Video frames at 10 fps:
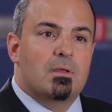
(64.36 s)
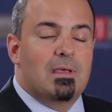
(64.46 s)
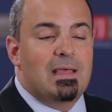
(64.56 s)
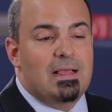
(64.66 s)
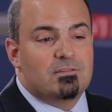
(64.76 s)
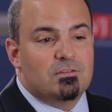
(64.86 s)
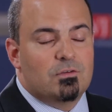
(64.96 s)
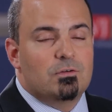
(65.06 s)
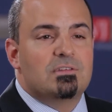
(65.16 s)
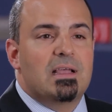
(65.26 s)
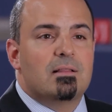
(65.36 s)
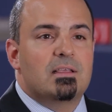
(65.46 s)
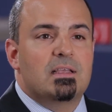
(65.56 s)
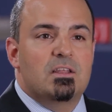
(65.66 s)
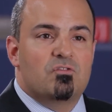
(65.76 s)
and as it turns out, the
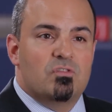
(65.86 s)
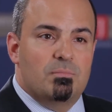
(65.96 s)
condition